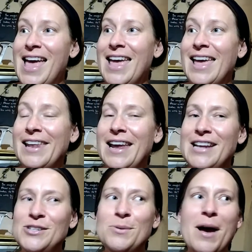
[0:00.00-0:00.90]
And
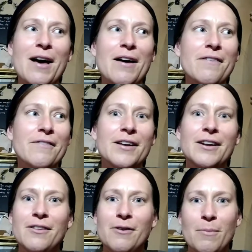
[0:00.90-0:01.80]
I do have
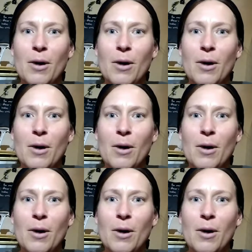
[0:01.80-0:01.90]
another